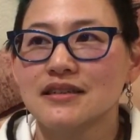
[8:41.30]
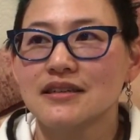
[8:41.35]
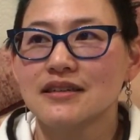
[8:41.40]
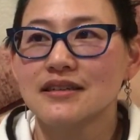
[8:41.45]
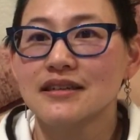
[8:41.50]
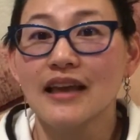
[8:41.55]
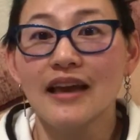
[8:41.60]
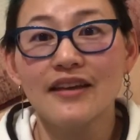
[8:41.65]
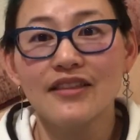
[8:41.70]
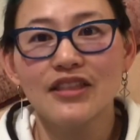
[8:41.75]

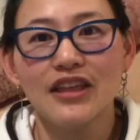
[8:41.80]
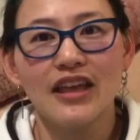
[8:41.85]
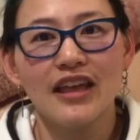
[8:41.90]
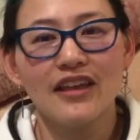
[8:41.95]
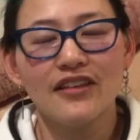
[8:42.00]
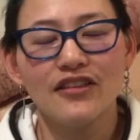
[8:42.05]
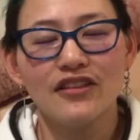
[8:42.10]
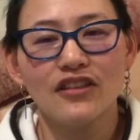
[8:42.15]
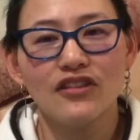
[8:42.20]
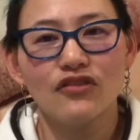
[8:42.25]
yeah, they
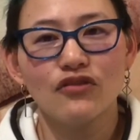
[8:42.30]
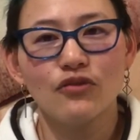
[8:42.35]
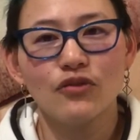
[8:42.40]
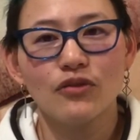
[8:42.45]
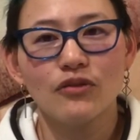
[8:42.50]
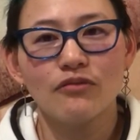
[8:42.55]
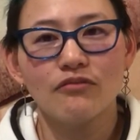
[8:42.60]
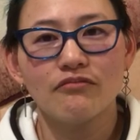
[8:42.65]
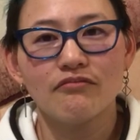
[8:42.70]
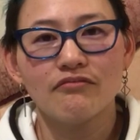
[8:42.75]
ha
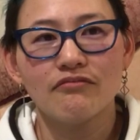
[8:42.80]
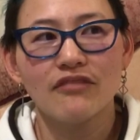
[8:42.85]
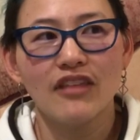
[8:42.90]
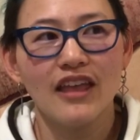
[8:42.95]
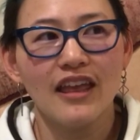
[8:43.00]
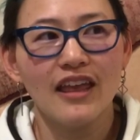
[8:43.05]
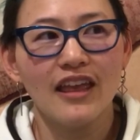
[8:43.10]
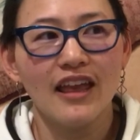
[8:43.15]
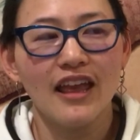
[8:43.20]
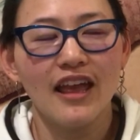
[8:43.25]

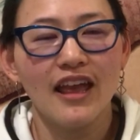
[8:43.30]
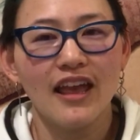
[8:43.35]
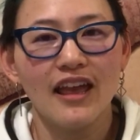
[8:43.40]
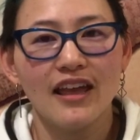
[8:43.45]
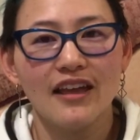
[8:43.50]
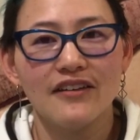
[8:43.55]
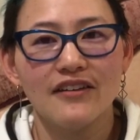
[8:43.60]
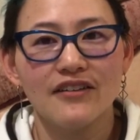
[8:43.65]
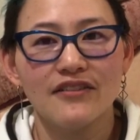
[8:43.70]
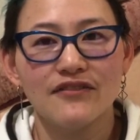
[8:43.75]
they
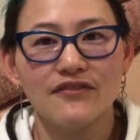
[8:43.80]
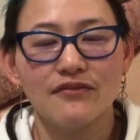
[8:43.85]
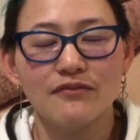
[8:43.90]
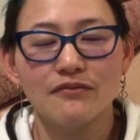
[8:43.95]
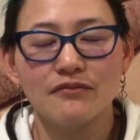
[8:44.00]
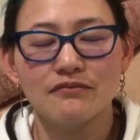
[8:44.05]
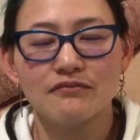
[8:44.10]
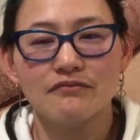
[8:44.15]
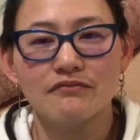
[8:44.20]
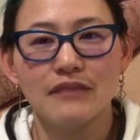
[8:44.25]
have
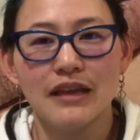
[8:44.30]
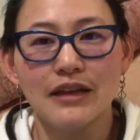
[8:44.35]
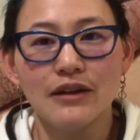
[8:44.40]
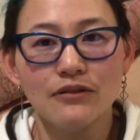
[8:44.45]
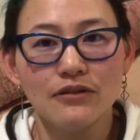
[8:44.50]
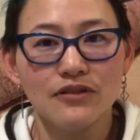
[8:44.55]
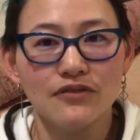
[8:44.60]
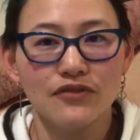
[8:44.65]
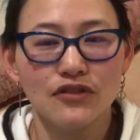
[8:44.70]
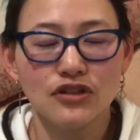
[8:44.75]

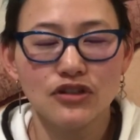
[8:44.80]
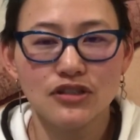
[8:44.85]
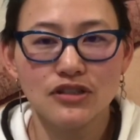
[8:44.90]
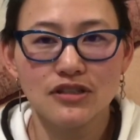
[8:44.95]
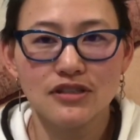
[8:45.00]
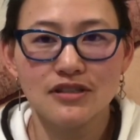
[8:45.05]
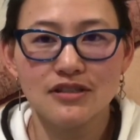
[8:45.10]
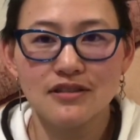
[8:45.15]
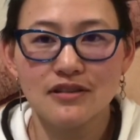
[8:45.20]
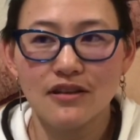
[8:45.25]
Mandarin
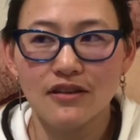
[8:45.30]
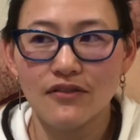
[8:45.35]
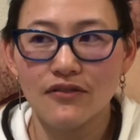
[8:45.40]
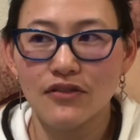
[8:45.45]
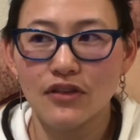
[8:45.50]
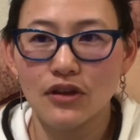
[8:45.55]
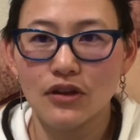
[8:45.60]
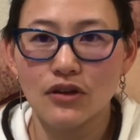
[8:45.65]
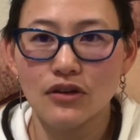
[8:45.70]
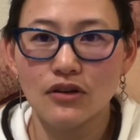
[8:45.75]
versions of
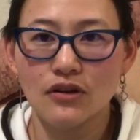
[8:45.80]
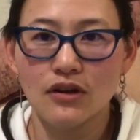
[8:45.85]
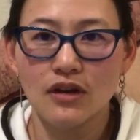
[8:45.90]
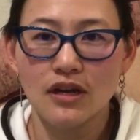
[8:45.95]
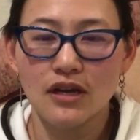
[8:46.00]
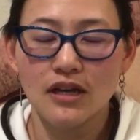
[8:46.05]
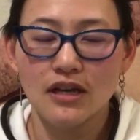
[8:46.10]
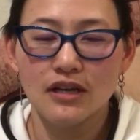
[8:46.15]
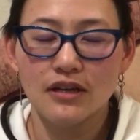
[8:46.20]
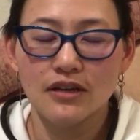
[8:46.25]
their
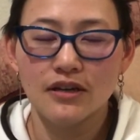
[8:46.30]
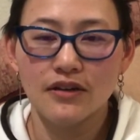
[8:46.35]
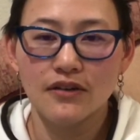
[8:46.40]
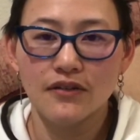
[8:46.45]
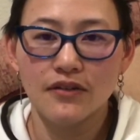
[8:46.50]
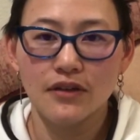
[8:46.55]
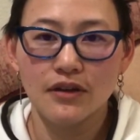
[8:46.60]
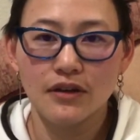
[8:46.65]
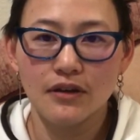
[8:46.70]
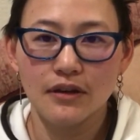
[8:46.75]

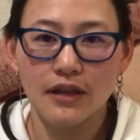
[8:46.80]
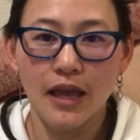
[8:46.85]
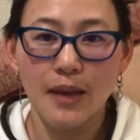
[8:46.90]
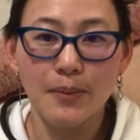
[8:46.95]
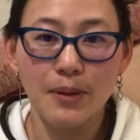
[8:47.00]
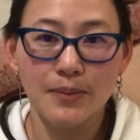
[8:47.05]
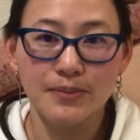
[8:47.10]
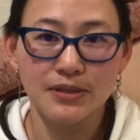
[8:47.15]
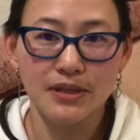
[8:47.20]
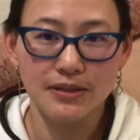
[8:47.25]
of their
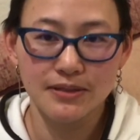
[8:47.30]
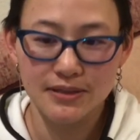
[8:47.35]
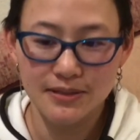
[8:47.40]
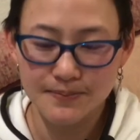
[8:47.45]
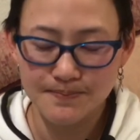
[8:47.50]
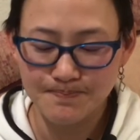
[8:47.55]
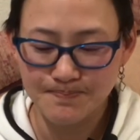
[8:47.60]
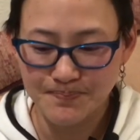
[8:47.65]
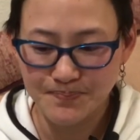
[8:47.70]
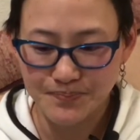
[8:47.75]
K-pop songs.
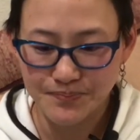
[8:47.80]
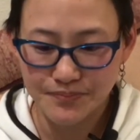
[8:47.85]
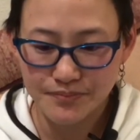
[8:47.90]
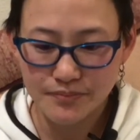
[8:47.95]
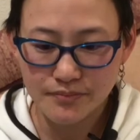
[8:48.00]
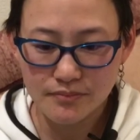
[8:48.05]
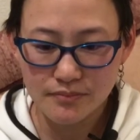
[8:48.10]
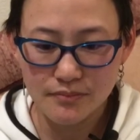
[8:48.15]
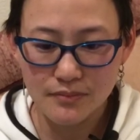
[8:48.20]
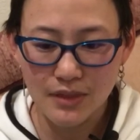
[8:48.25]

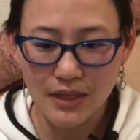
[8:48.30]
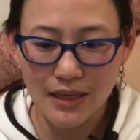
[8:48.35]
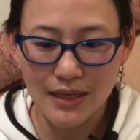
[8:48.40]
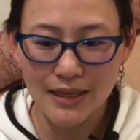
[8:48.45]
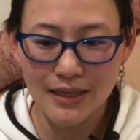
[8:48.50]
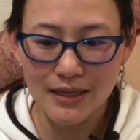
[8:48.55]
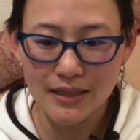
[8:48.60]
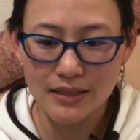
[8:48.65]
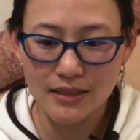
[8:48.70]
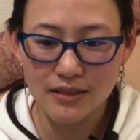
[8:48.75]

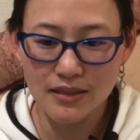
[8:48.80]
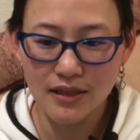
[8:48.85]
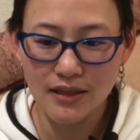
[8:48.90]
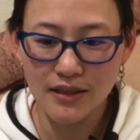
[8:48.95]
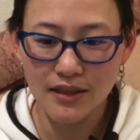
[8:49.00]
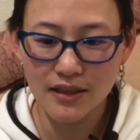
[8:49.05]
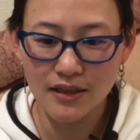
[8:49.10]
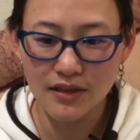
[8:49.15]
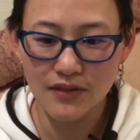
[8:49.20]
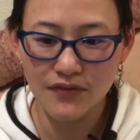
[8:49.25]
And I
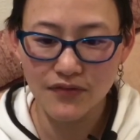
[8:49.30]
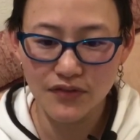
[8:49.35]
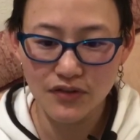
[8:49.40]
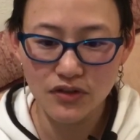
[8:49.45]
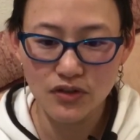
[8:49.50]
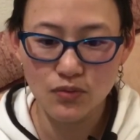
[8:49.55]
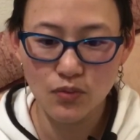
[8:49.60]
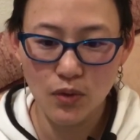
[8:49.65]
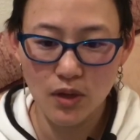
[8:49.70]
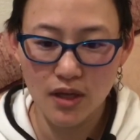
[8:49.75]
think the
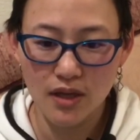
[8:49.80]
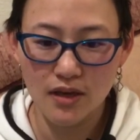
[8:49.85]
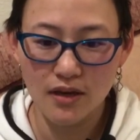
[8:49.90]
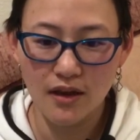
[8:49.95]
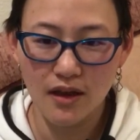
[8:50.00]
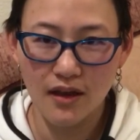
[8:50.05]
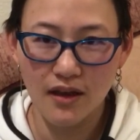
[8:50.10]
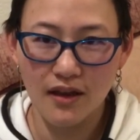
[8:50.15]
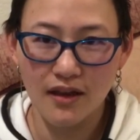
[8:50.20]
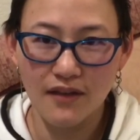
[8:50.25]
first one
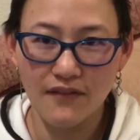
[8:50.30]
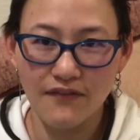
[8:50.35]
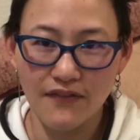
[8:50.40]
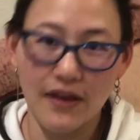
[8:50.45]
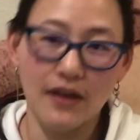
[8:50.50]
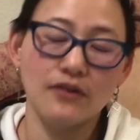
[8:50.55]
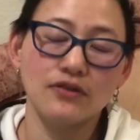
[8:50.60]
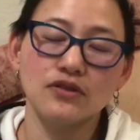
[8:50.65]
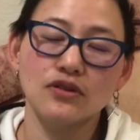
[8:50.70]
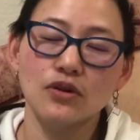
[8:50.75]
I
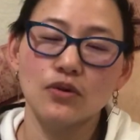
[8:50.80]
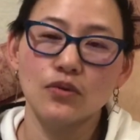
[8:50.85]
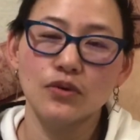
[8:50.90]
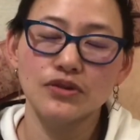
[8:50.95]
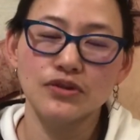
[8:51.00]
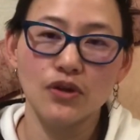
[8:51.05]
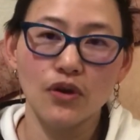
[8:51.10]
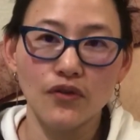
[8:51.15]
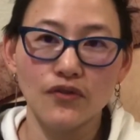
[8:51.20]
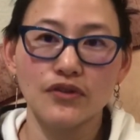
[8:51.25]
found
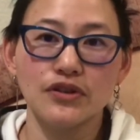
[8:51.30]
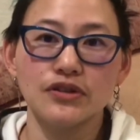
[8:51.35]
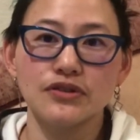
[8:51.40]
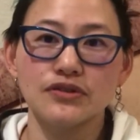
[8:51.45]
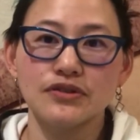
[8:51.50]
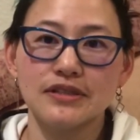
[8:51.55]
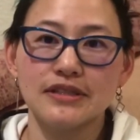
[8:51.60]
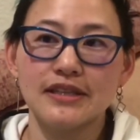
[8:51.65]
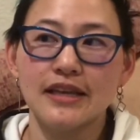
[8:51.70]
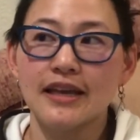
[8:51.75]
was
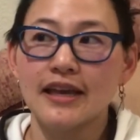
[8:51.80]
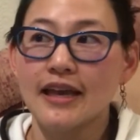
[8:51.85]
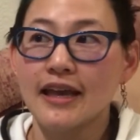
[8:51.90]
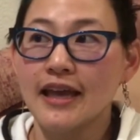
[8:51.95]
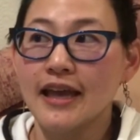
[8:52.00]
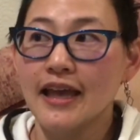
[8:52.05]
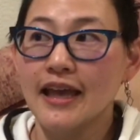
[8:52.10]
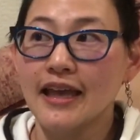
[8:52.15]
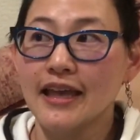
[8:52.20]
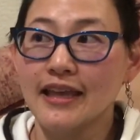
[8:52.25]
Overdose,
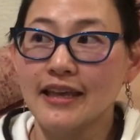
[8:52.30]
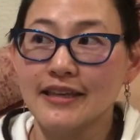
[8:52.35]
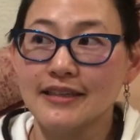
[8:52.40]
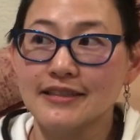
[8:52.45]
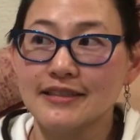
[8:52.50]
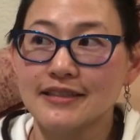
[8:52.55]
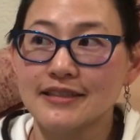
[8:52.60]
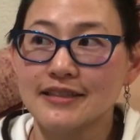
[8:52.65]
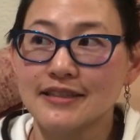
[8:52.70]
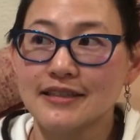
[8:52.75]

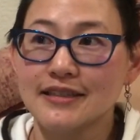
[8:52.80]
and